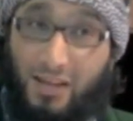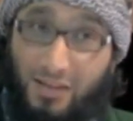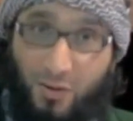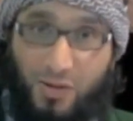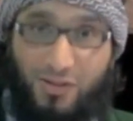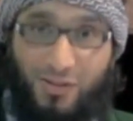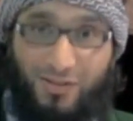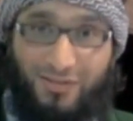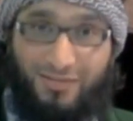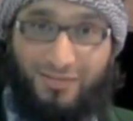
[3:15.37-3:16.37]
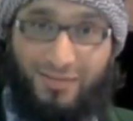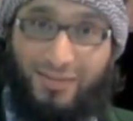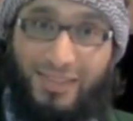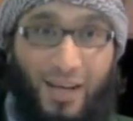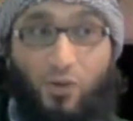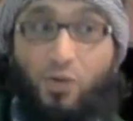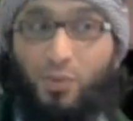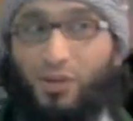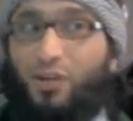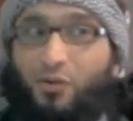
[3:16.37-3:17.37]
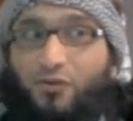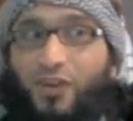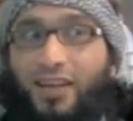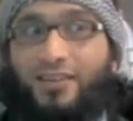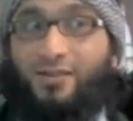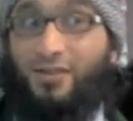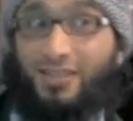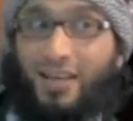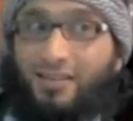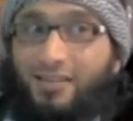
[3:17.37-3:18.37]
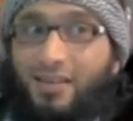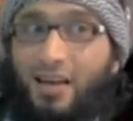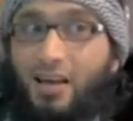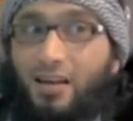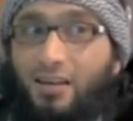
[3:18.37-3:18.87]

That's the question. Now you're putting your feelings to the test.